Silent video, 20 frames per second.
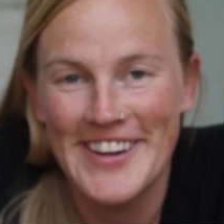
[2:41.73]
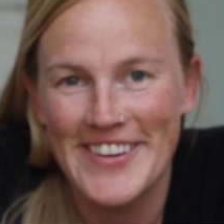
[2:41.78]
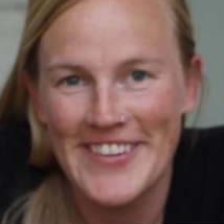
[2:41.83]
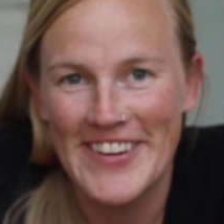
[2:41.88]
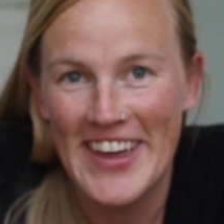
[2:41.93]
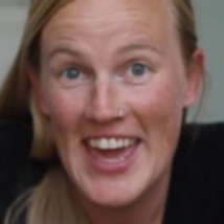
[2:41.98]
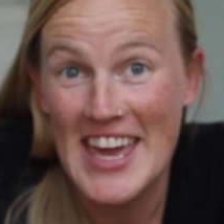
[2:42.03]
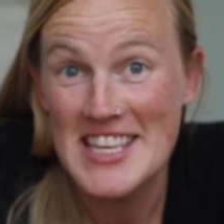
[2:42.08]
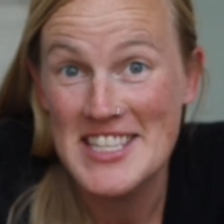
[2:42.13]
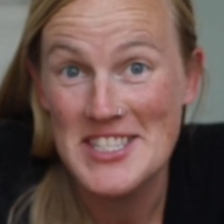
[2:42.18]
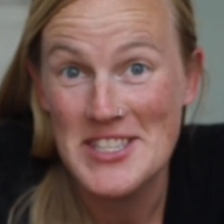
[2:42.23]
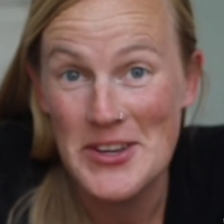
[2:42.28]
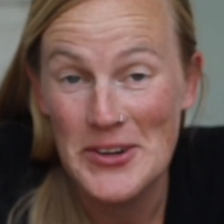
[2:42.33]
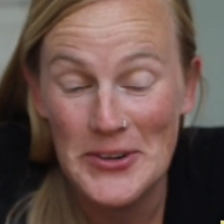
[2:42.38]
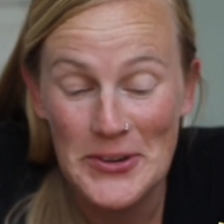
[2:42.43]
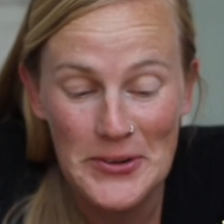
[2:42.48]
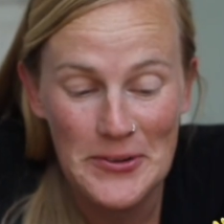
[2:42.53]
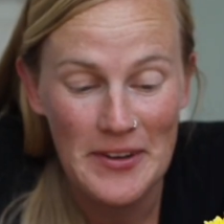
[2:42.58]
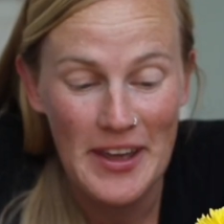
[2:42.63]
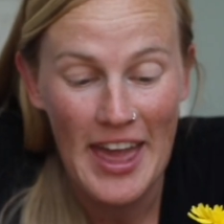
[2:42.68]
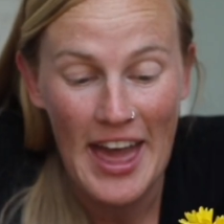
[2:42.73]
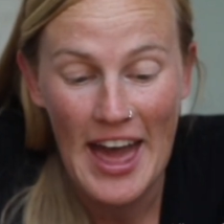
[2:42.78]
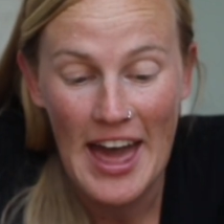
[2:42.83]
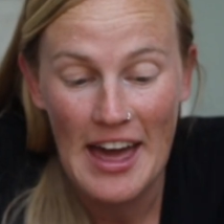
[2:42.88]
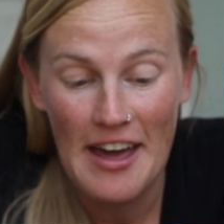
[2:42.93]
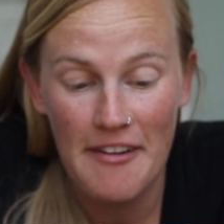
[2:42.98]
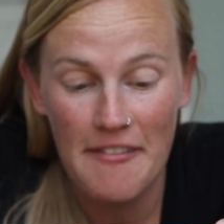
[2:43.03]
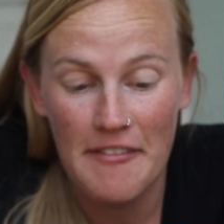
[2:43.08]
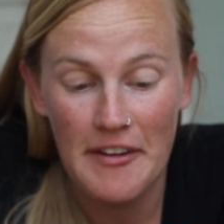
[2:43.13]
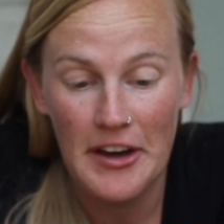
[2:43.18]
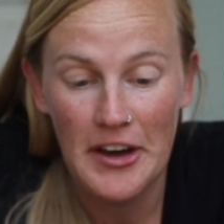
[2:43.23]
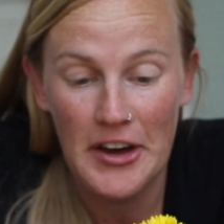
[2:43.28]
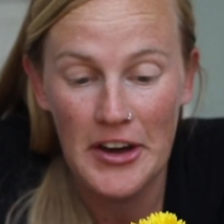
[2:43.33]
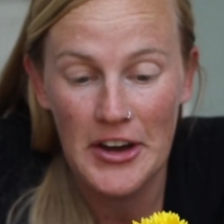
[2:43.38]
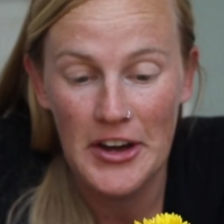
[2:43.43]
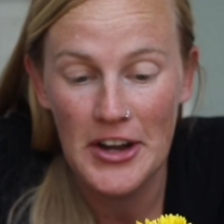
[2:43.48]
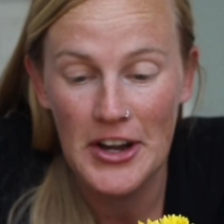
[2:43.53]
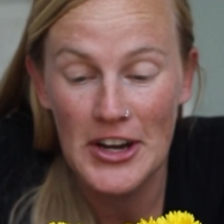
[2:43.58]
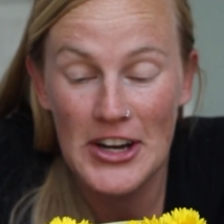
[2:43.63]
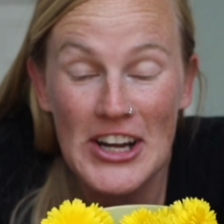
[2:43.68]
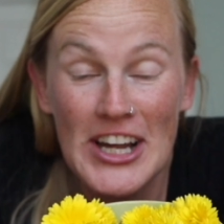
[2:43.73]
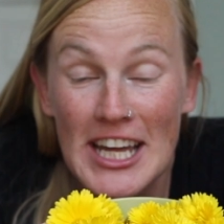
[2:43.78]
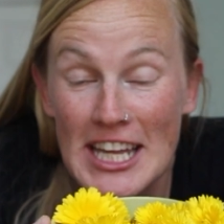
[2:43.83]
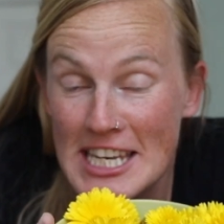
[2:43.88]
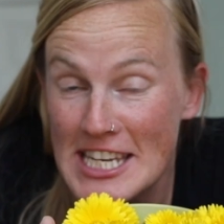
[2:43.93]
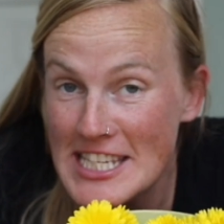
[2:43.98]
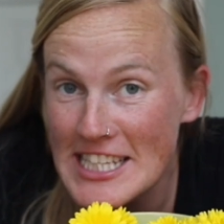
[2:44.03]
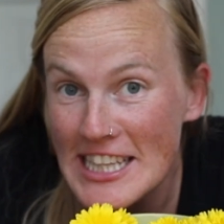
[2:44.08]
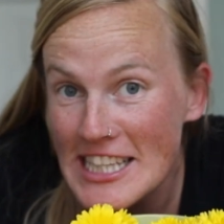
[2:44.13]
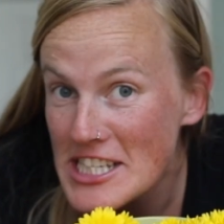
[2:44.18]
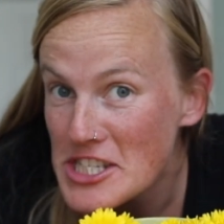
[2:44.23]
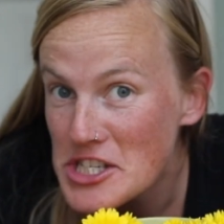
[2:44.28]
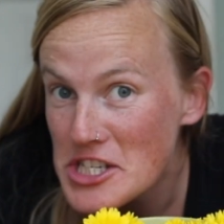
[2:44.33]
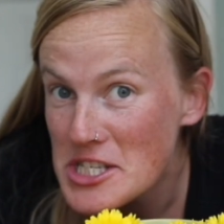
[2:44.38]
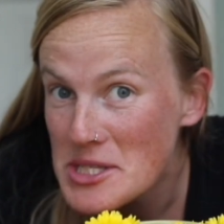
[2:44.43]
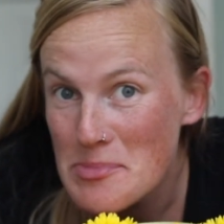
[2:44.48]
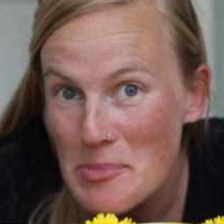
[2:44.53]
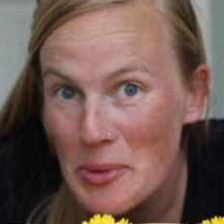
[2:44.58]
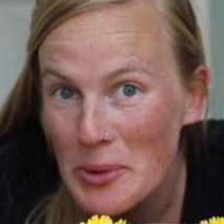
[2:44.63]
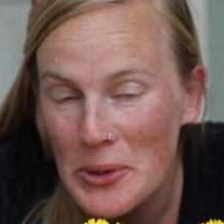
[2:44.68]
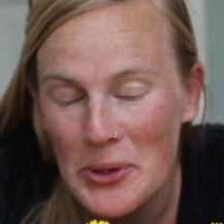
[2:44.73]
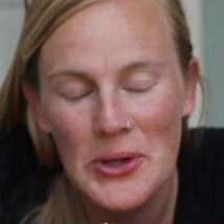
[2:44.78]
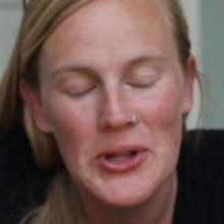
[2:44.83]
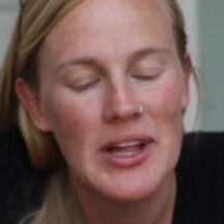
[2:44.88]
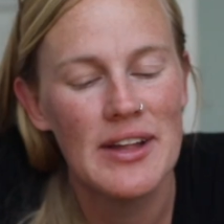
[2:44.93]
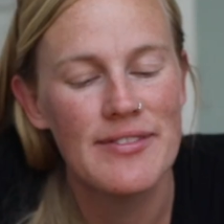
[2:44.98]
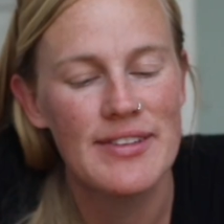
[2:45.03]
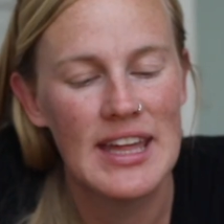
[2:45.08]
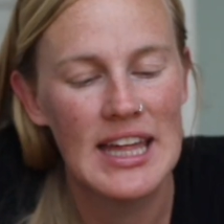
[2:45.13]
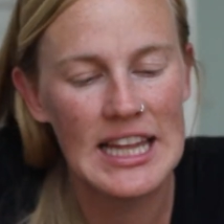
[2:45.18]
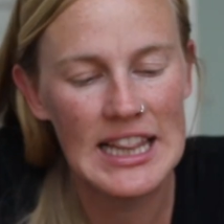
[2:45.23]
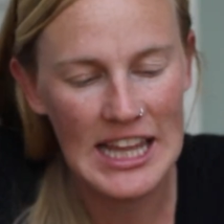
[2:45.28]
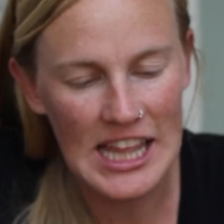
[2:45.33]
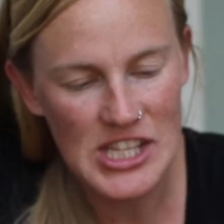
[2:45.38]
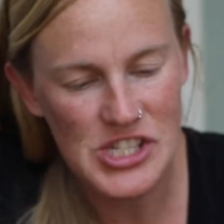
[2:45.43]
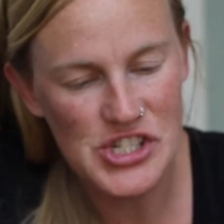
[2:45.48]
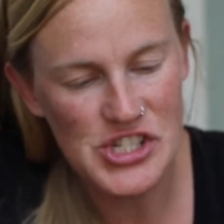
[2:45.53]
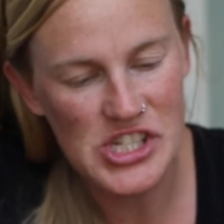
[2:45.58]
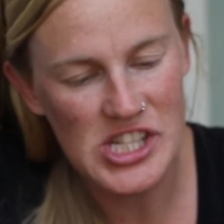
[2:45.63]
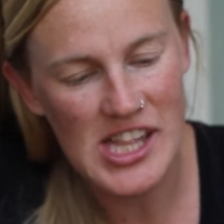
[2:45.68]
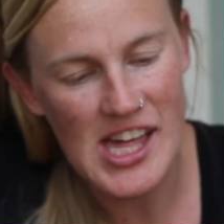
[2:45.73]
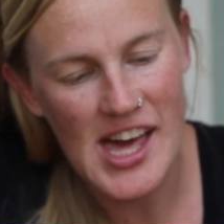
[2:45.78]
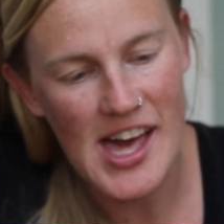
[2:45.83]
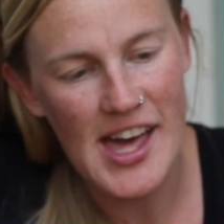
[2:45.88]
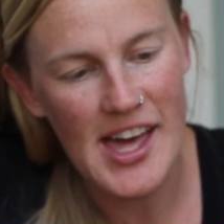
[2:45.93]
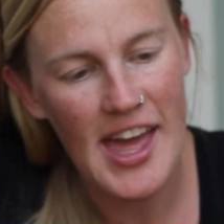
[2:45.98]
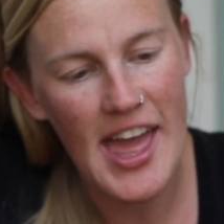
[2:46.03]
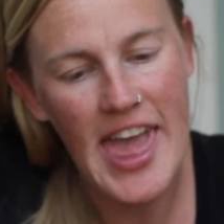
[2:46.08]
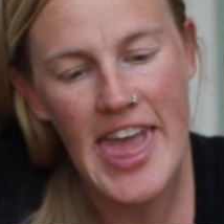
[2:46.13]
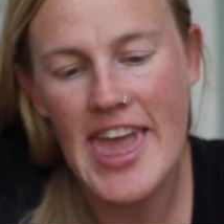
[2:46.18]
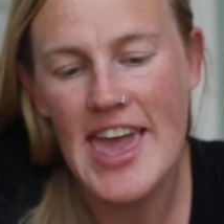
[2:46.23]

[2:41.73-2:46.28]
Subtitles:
Okay, so we have our delicious bowl of calendula,